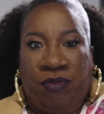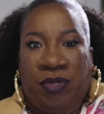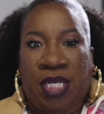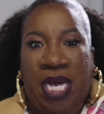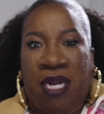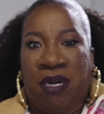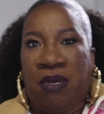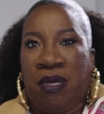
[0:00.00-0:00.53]

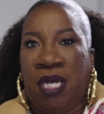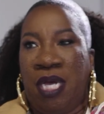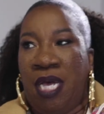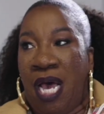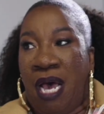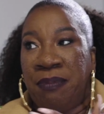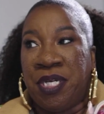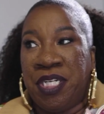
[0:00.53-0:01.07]

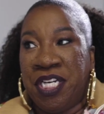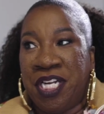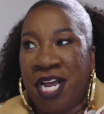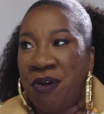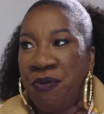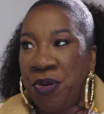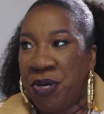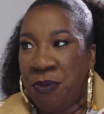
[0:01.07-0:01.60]
I'm good.
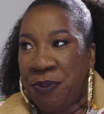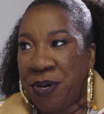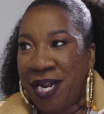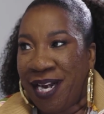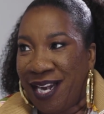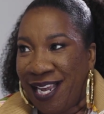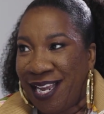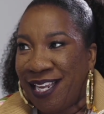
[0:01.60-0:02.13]
I don't want no
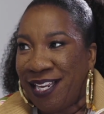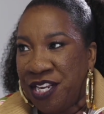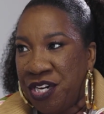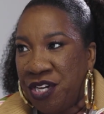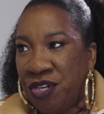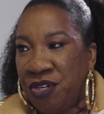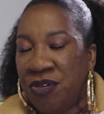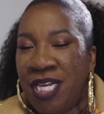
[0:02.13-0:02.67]
part of that.
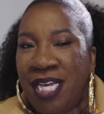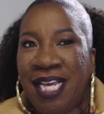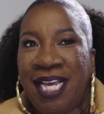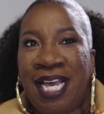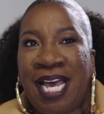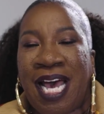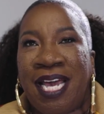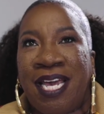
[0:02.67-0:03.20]

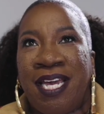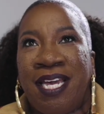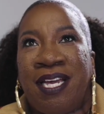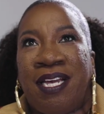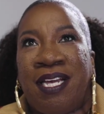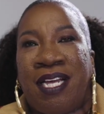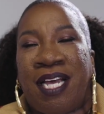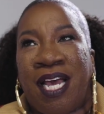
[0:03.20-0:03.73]
I
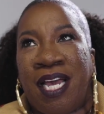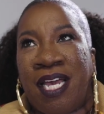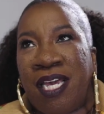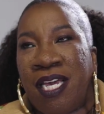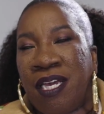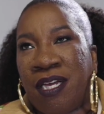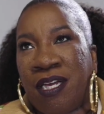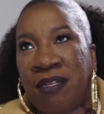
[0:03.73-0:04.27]

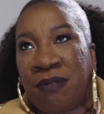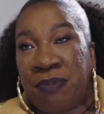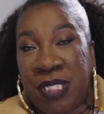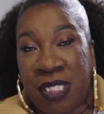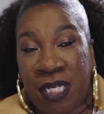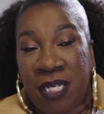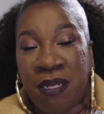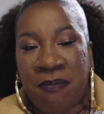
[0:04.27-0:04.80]
hear
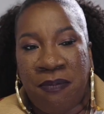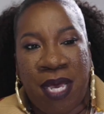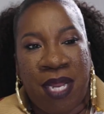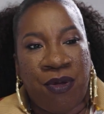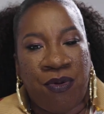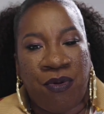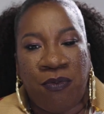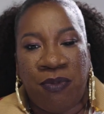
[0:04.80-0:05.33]
particularly
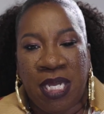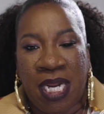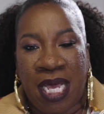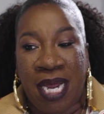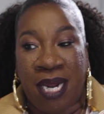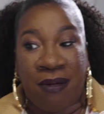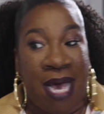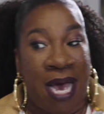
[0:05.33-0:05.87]
men who will be
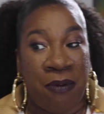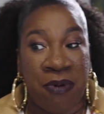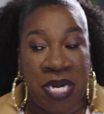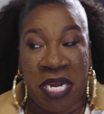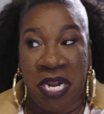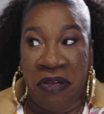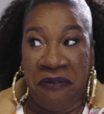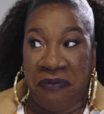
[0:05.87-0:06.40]
like, oh, I
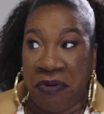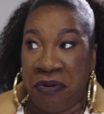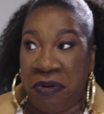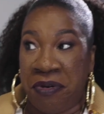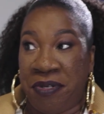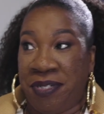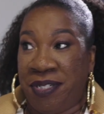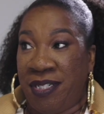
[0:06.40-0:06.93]
would never.
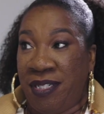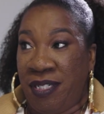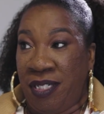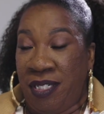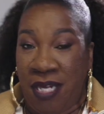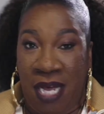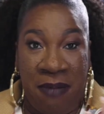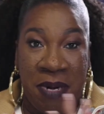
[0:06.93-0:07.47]

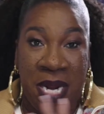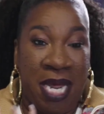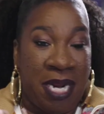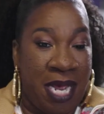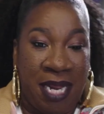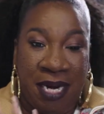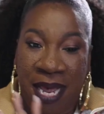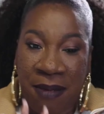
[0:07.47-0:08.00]
I'm not
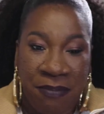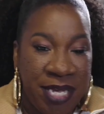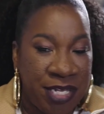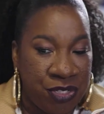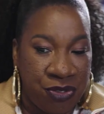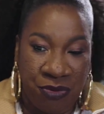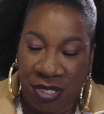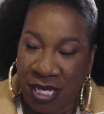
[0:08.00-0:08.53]
that
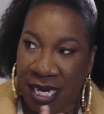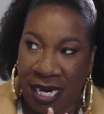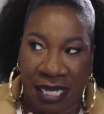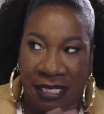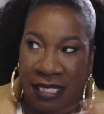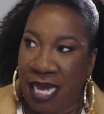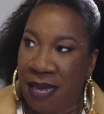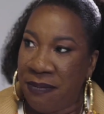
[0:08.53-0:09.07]
Me Too thing.
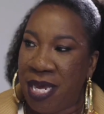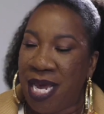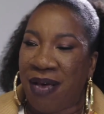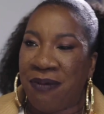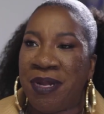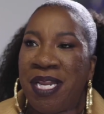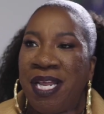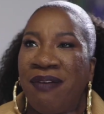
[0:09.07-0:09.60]
That's not me.
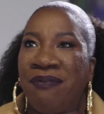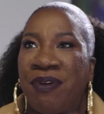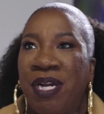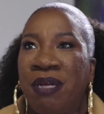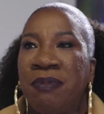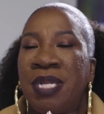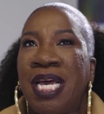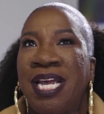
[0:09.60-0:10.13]
I would never.
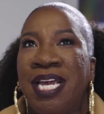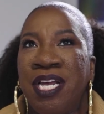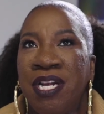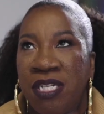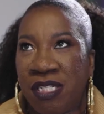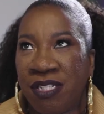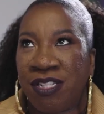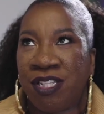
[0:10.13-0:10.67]
And I'm like,
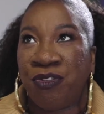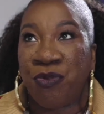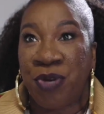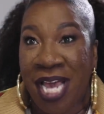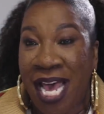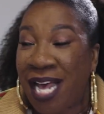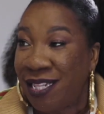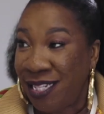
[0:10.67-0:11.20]
here's the
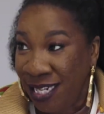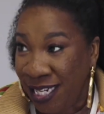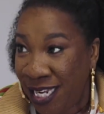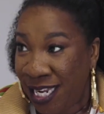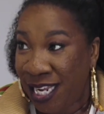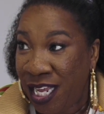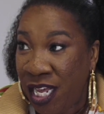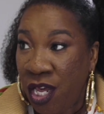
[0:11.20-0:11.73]
reality.